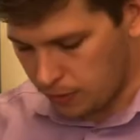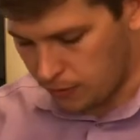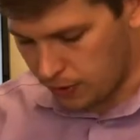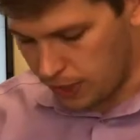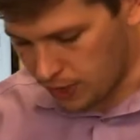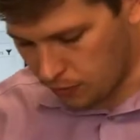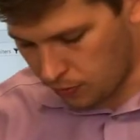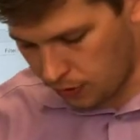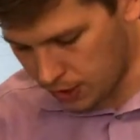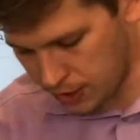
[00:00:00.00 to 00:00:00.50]

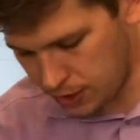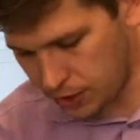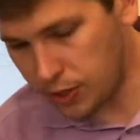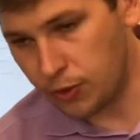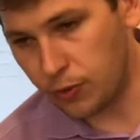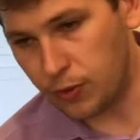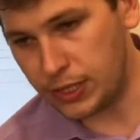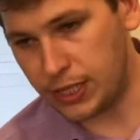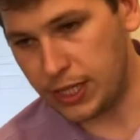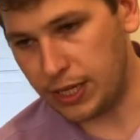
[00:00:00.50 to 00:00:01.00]
what I wanted to
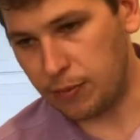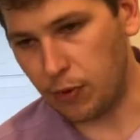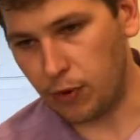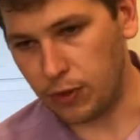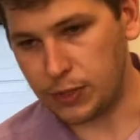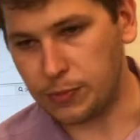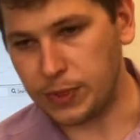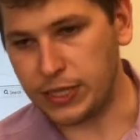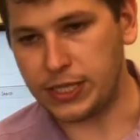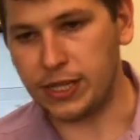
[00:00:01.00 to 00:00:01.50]
do was get more
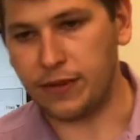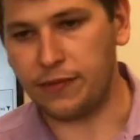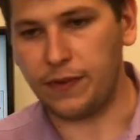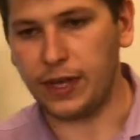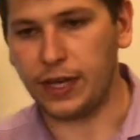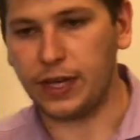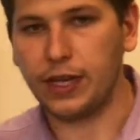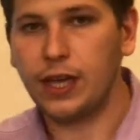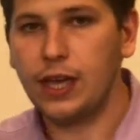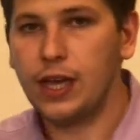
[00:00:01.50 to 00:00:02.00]

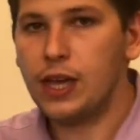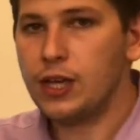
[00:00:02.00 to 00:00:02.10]
specific.